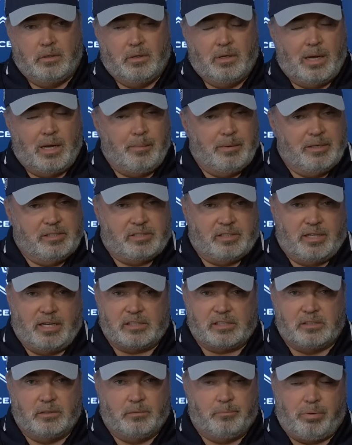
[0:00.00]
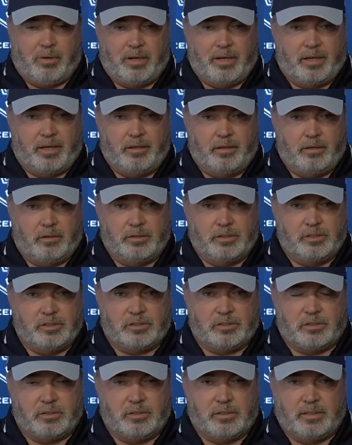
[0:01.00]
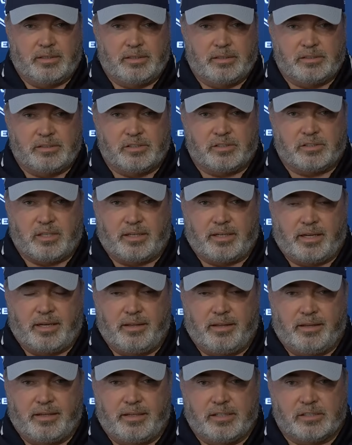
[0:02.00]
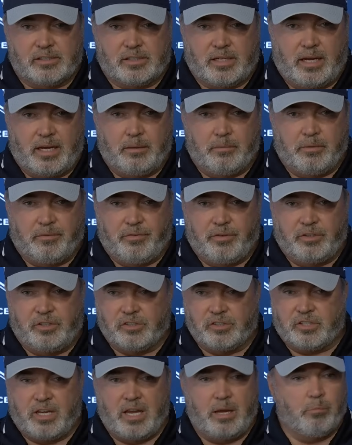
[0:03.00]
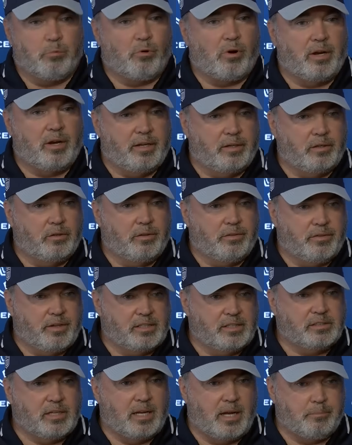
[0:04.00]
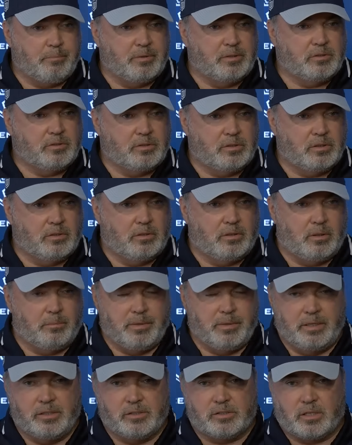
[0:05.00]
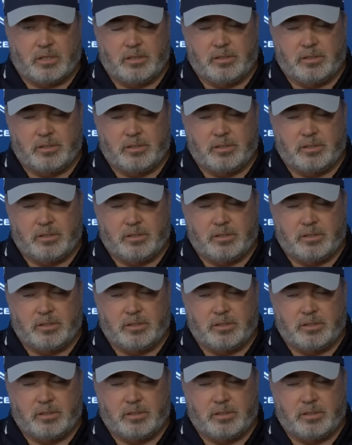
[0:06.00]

I mean, it's an excellent play. You know, it's just like anything in this game. If you just keep running, good things happen. So, I mean, his